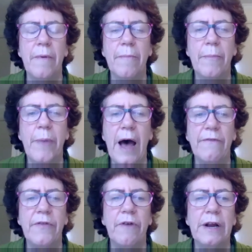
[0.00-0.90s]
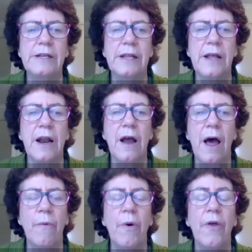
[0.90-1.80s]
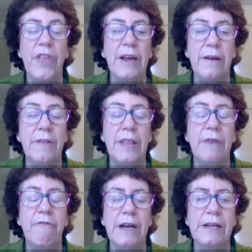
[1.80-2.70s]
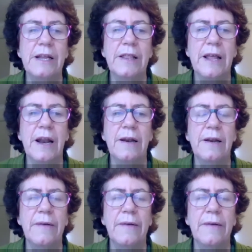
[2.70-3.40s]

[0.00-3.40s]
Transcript: part of the reason that the